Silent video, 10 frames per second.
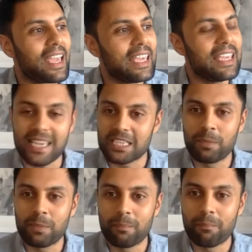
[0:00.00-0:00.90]
he said
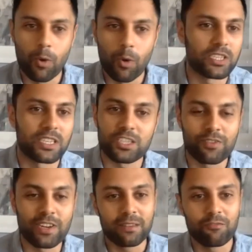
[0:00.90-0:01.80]
to me, Mohsin, it's a
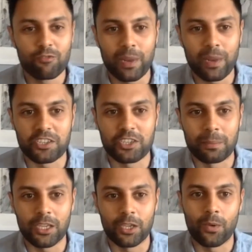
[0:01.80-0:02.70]
really real pleasure to
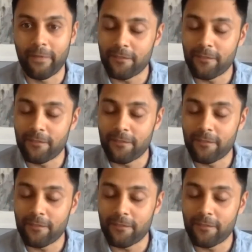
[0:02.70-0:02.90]
meet you.